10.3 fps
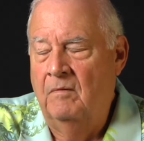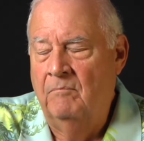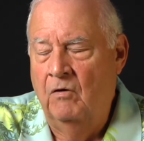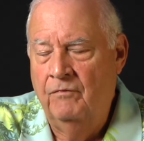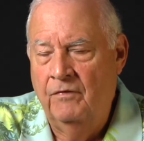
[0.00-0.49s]

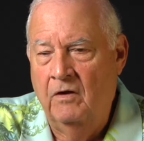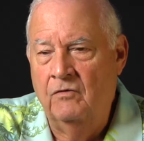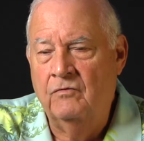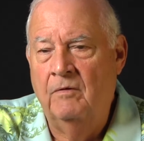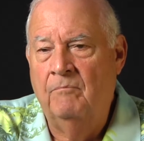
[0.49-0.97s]
Both of
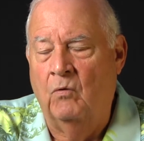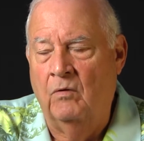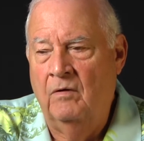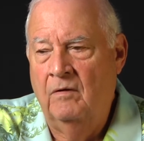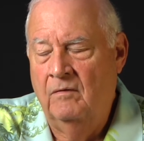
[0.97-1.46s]
those are
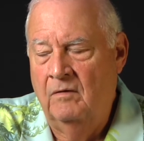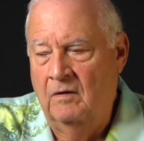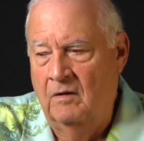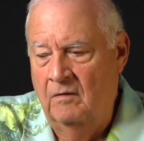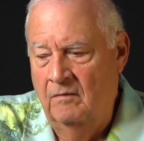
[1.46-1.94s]
important
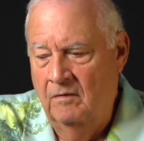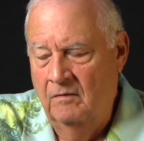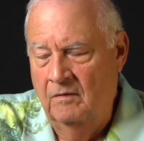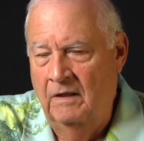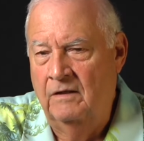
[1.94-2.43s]
uh,
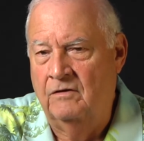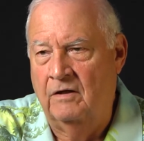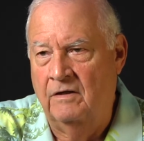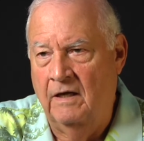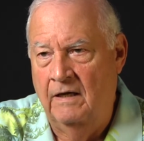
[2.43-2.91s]
in
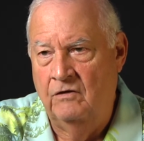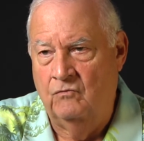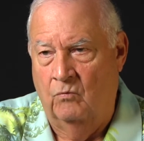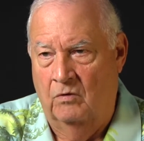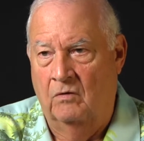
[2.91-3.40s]

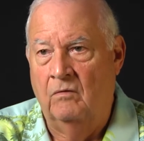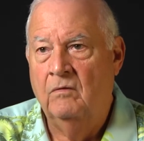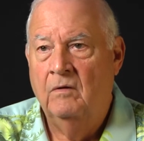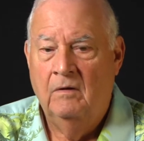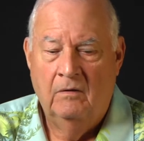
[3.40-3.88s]
today's world.
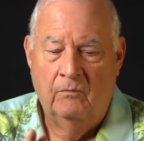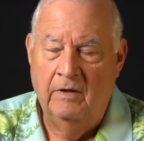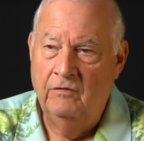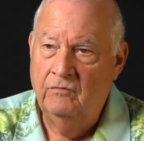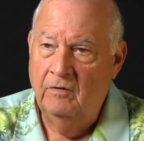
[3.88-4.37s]
Mm-hmm.
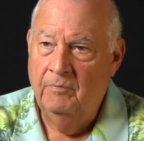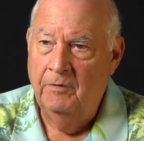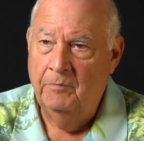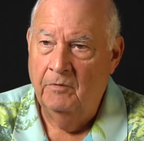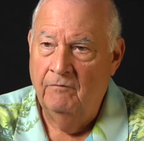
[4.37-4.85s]
Registering
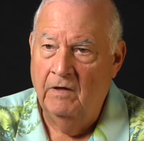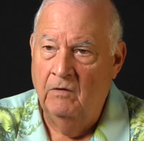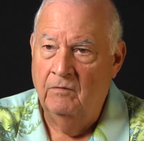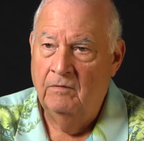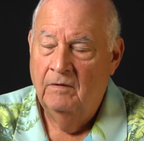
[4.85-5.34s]
people to
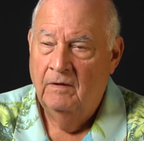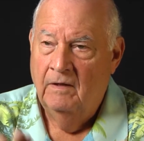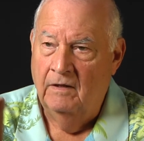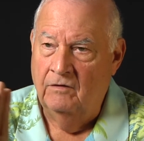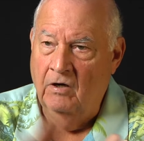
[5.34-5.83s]
vote
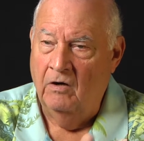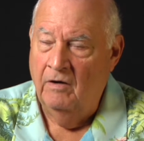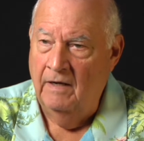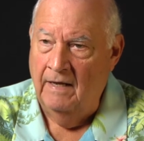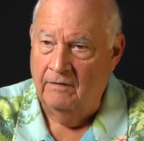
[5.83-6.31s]
and
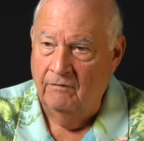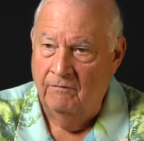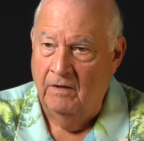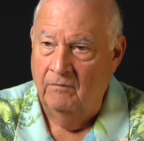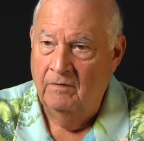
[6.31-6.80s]
turning out to
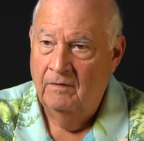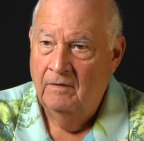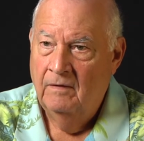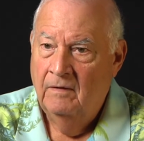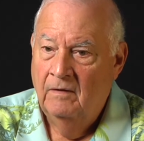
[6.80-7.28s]
vote.
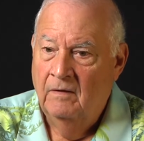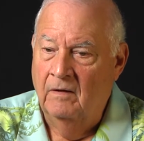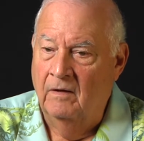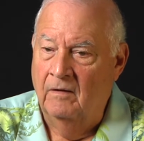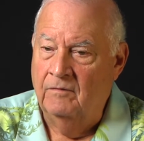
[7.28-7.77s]

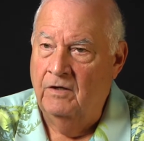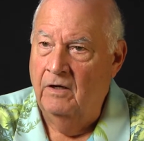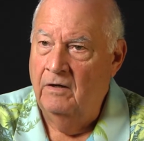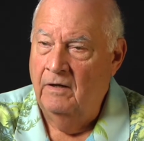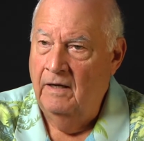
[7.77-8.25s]
Uh,
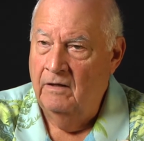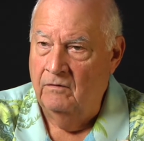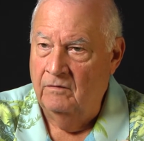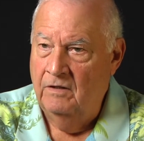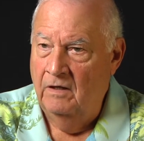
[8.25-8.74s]
Karen,
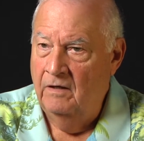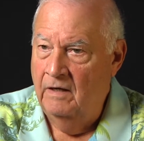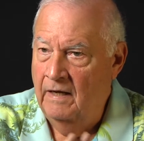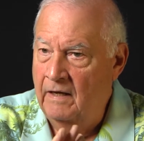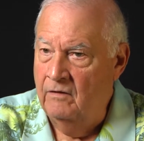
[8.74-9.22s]
Handel, Karen
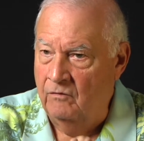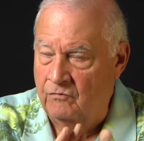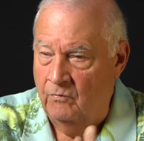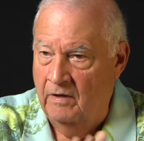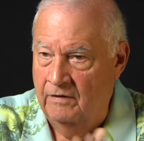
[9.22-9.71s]
Handel's
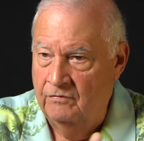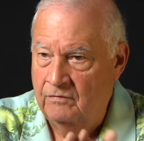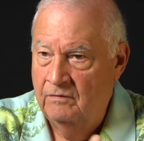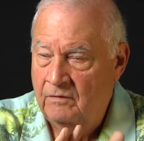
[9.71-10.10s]
race.